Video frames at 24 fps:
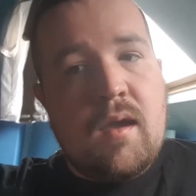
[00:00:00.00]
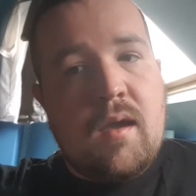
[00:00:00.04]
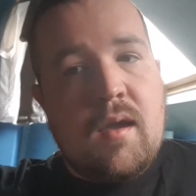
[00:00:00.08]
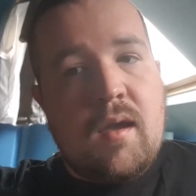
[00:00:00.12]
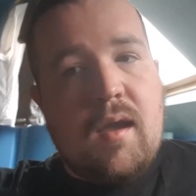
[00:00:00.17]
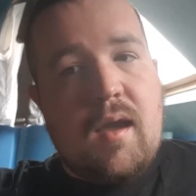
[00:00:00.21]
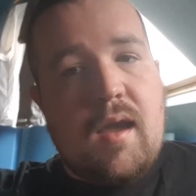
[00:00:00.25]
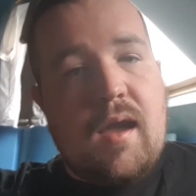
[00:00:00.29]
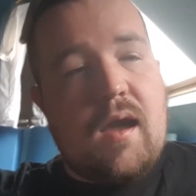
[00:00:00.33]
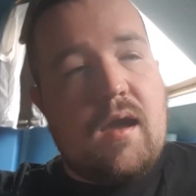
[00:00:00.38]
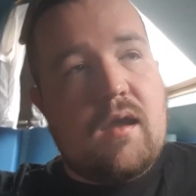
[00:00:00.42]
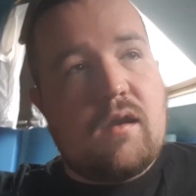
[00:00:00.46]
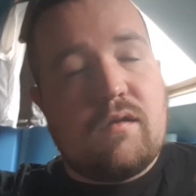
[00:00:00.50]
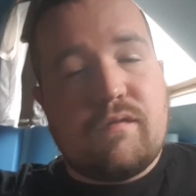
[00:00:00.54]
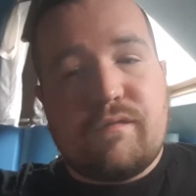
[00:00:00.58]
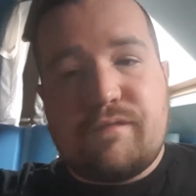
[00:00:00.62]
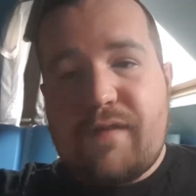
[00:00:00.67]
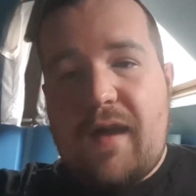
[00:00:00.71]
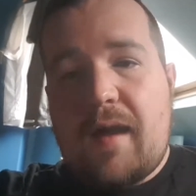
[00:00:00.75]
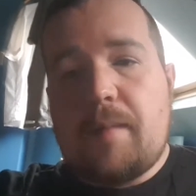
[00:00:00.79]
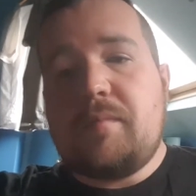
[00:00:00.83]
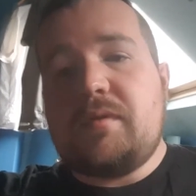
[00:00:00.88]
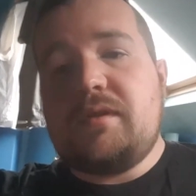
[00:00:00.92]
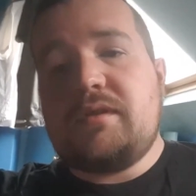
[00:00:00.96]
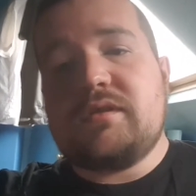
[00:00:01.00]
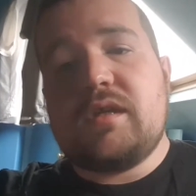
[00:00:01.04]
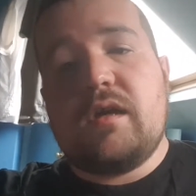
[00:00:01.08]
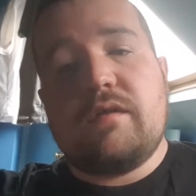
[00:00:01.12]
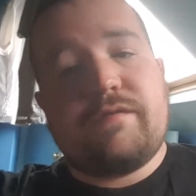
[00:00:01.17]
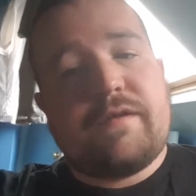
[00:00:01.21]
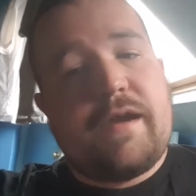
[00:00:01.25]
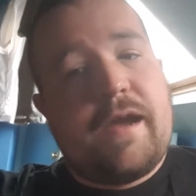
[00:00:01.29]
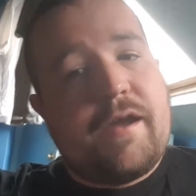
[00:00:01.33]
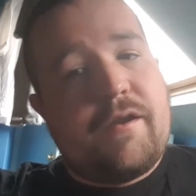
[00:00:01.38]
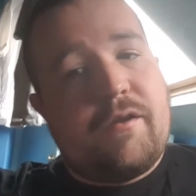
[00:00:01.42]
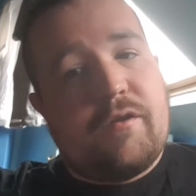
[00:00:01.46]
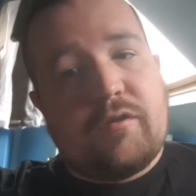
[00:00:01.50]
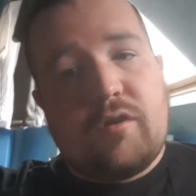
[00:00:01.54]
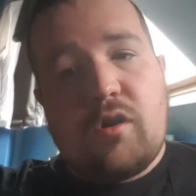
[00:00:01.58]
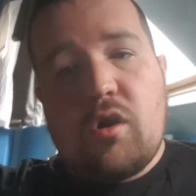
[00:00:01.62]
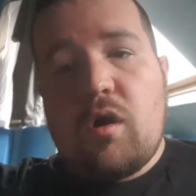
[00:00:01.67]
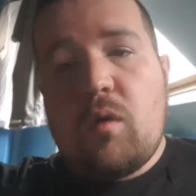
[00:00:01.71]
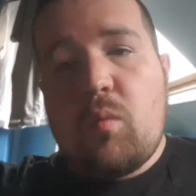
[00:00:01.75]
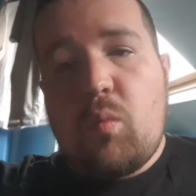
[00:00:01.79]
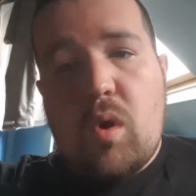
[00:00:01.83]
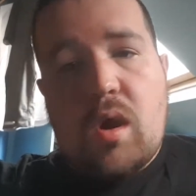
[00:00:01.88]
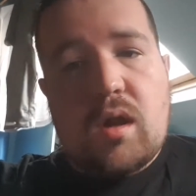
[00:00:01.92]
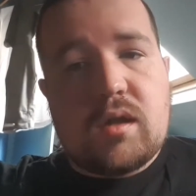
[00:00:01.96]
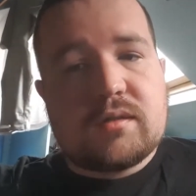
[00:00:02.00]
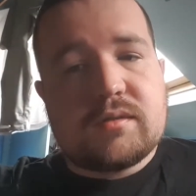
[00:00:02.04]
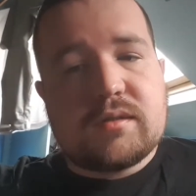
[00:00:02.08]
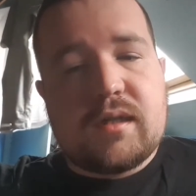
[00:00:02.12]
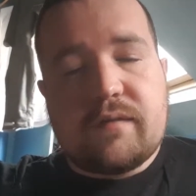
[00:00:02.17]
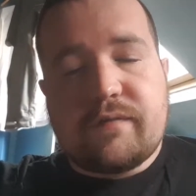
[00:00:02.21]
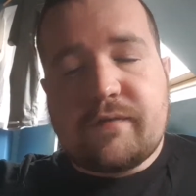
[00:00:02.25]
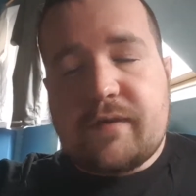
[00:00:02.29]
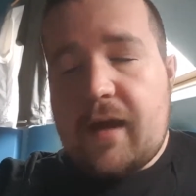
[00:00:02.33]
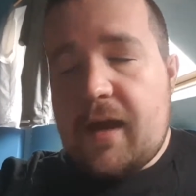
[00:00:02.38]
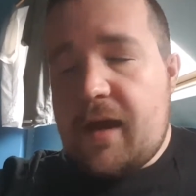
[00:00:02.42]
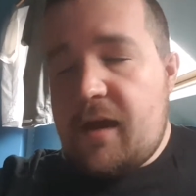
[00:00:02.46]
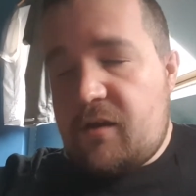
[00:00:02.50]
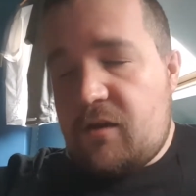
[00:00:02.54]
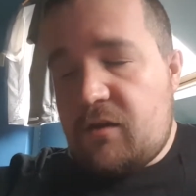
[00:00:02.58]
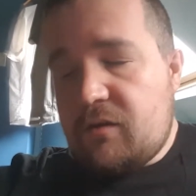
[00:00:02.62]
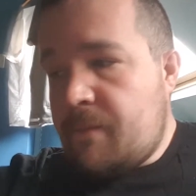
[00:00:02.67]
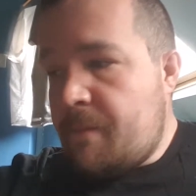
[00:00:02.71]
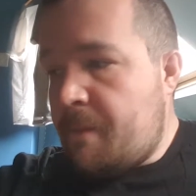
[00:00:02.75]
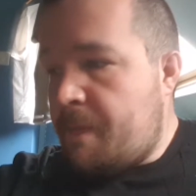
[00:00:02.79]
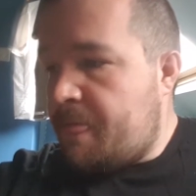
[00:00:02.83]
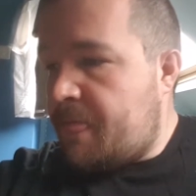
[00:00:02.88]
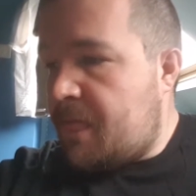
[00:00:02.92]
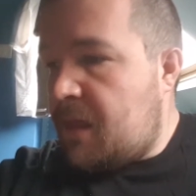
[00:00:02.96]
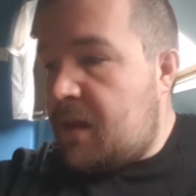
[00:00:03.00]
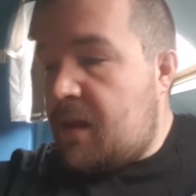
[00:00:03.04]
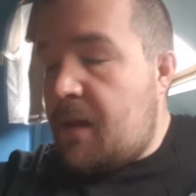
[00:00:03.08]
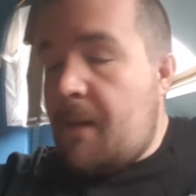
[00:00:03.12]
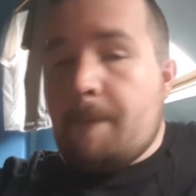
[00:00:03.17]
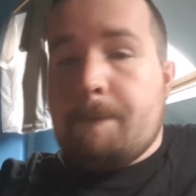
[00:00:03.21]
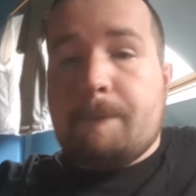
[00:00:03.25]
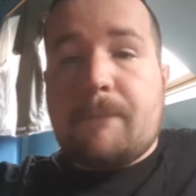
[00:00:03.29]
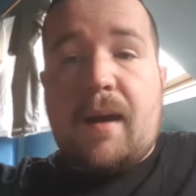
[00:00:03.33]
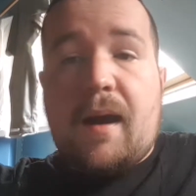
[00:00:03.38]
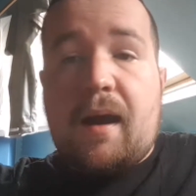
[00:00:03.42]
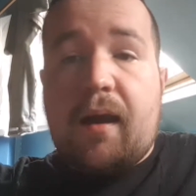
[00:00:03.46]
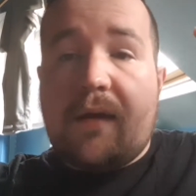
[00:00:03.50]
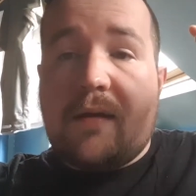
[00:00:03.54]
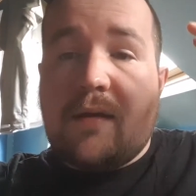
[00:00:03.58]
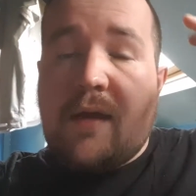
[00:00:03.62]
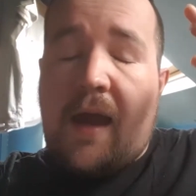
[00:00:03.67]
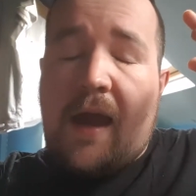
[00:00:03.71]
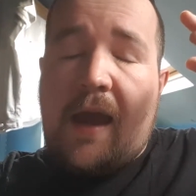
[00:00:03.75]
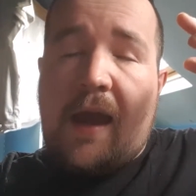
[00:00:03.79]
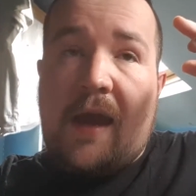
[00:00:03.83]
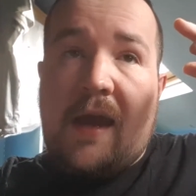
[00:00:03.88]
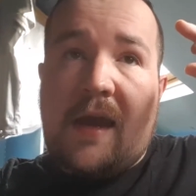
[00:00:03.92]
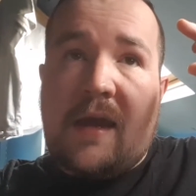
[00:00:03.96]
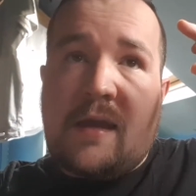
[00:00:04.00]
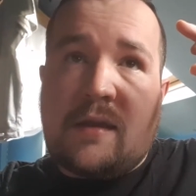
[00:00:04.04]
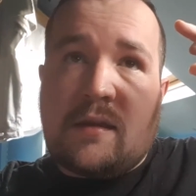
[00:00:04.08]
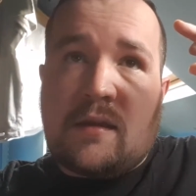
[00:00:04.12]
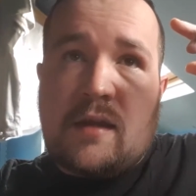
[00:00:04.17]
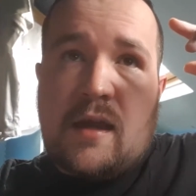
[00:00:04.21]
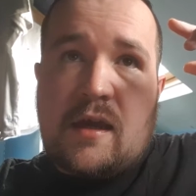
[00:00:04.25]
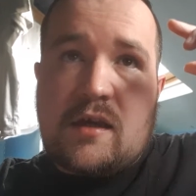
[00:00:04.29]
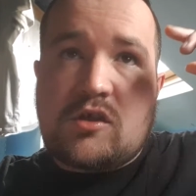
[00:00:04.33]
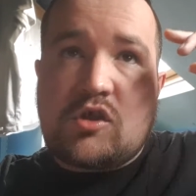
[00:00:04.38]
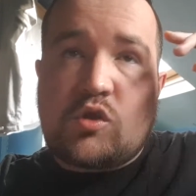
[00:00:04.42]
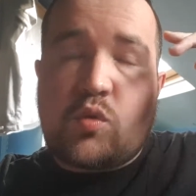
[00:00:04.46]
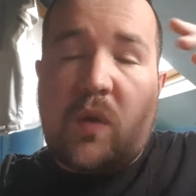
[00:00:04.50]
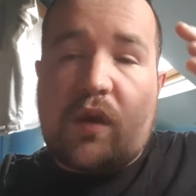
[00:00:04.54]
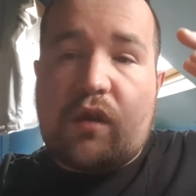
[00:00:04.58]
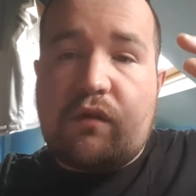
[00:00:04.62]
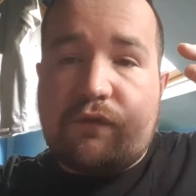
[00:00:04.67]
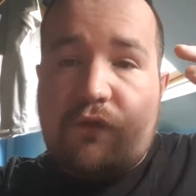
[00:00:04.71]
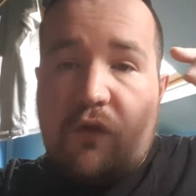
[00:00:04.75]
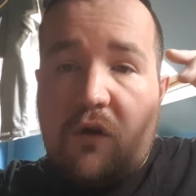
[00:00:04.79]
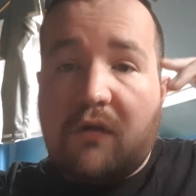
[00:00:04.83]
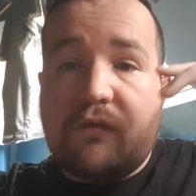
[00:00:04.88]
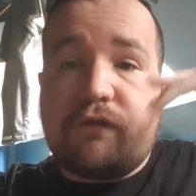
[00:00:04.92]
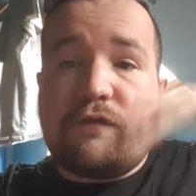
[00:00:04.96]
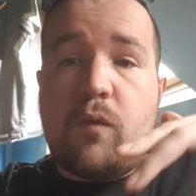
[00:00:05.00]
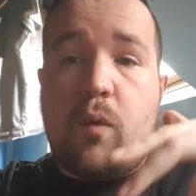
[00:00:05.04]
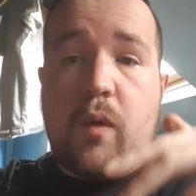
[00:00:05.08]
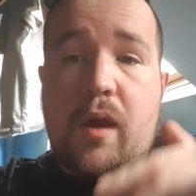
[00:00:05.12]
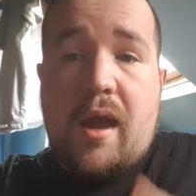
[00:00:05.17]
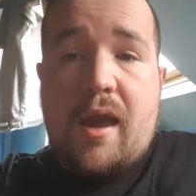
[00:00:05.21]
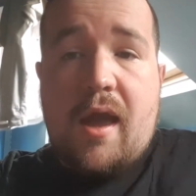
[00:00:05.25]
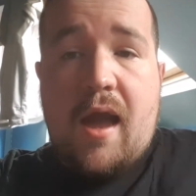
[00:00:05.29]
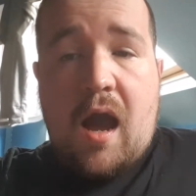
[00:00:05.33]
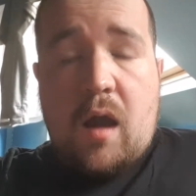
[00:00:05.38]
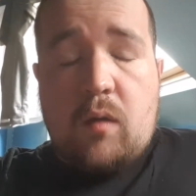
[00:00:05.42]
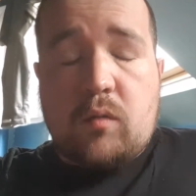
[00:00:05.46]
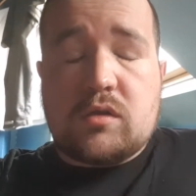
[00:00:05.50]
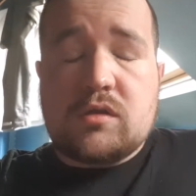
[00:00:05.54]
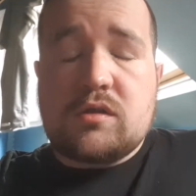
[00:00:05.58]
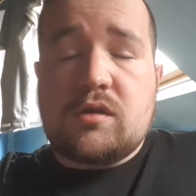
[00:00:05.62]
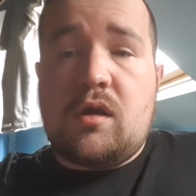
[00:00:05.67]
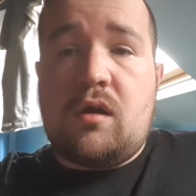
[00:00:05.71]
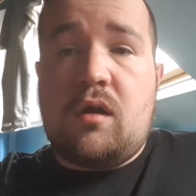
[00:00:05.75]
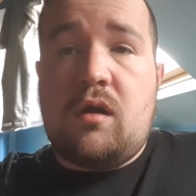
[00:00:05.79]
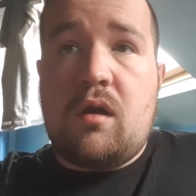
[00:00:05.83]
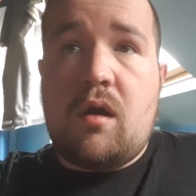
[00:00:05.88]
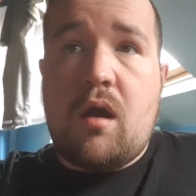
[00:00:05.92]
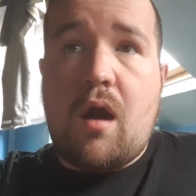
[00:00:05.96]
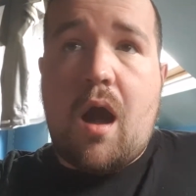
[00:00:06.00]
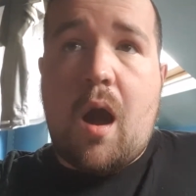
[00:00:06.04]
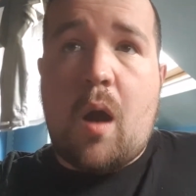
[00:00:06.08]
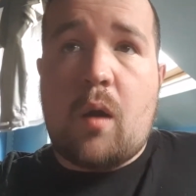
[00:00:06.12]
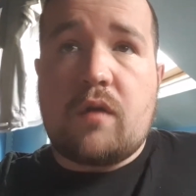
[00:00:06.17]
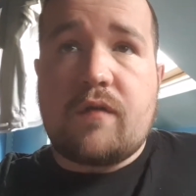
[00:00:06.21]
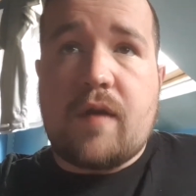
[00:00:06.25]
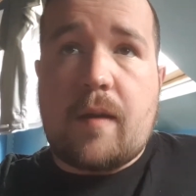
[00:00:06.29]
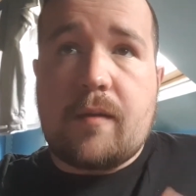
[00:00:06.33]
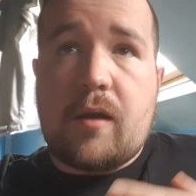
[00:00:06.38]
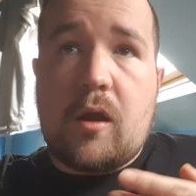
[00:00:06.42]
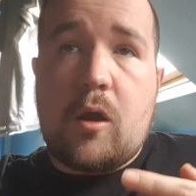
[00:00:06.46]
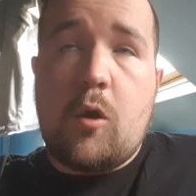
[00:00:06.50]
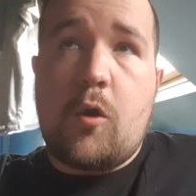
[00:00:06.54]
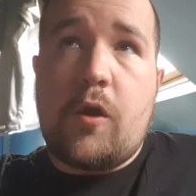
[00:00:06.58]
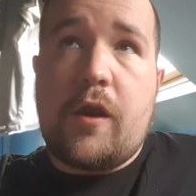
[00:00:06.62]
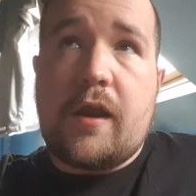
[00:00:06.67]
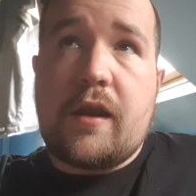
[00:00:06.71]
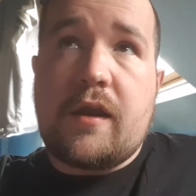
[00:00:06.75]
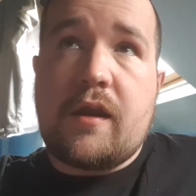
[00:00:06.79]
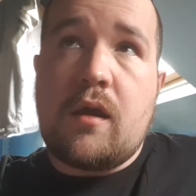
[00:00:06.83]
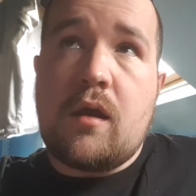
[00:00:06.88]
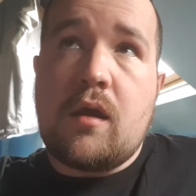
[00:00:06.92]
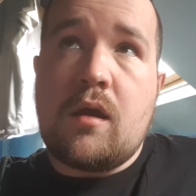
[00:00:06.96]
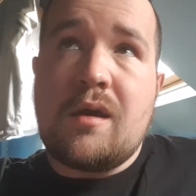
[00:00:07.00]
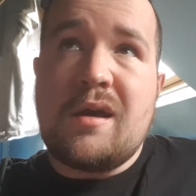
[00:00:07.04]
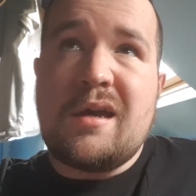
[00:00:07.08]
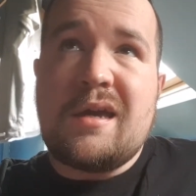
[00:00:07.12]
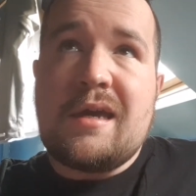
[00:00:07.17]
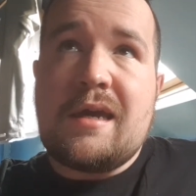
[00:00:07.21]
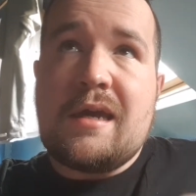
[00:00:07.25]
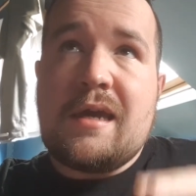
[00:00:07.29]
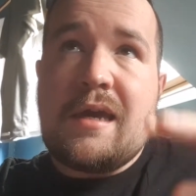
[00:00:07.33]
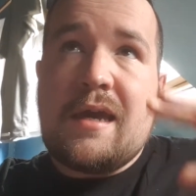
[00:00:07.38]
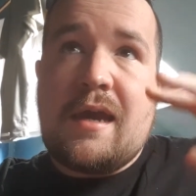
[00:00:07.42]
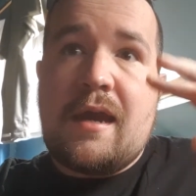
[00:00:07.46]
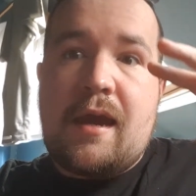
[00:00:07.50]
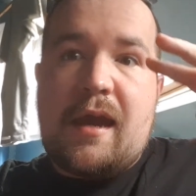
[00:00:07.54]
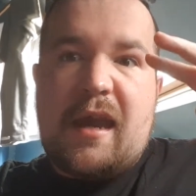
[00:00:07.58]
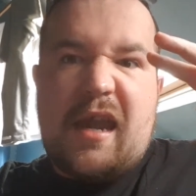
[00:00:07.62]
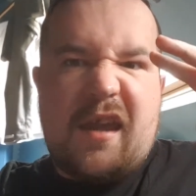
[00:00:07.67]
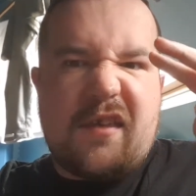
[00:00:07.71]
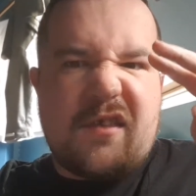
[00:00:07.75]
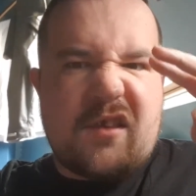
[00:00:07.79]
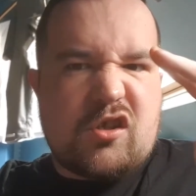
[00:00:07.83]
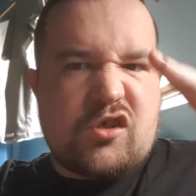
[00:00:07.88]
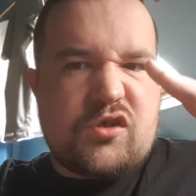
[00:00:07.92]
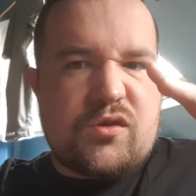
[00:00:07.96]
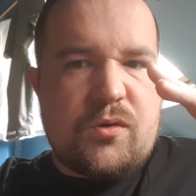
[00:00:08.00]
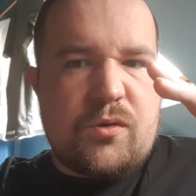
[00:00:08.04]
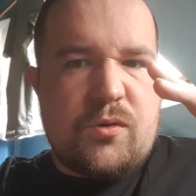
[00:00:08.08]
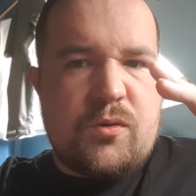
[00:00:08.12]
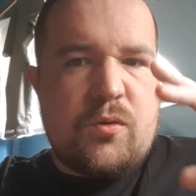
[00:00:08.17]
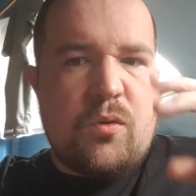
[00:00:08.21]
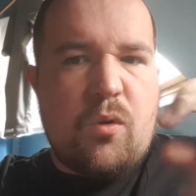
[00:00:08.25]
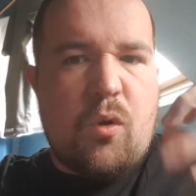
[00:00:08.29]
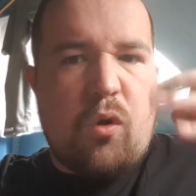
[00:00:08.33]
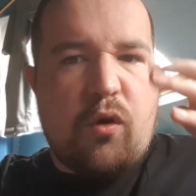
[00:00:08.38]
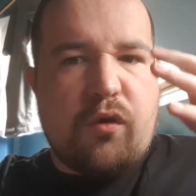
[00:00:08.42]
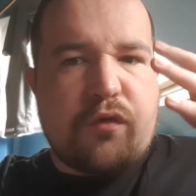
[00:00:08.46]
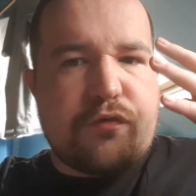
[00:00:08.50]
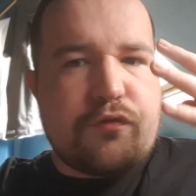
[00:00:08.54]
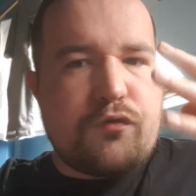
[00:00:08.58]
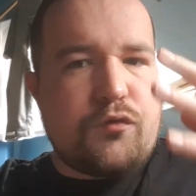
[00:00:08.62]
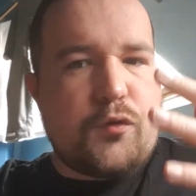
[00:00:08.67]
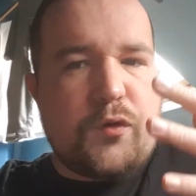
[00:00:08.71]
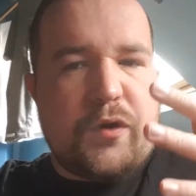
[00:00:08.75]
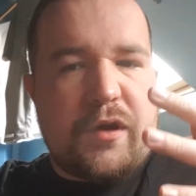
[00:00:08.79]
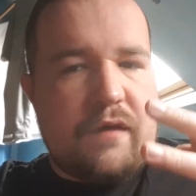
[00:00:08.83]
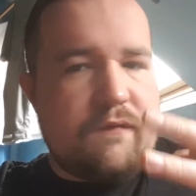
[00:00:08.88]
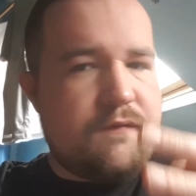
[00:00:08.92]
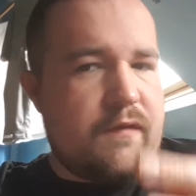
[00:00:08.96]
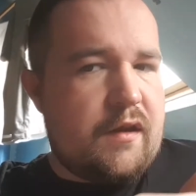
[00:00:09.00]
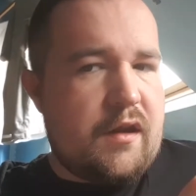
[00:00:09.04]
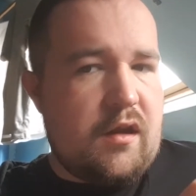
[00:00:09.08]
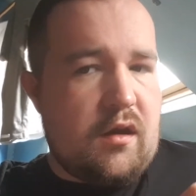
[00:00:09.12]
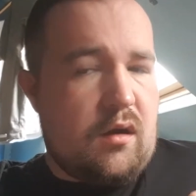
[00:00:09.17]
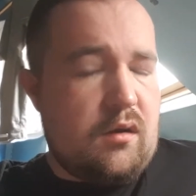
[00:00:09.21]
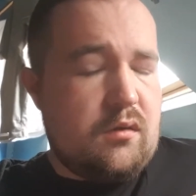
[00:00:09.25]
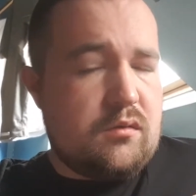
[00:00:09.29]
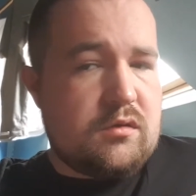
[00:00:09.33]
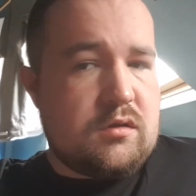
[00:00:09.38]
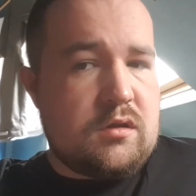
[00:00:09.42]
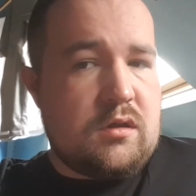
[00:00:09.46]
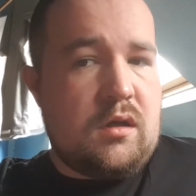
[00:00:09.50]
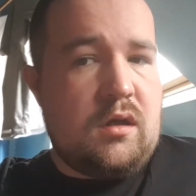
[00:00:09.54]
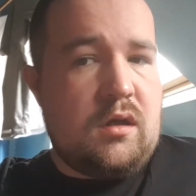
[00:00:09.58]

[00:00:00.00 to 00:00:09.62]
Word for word: Uh, a lot of family stuff going on, a lot of work stuff going on. But uh, in the next 24 to 48 hours, I would have uploaded either two or three videos.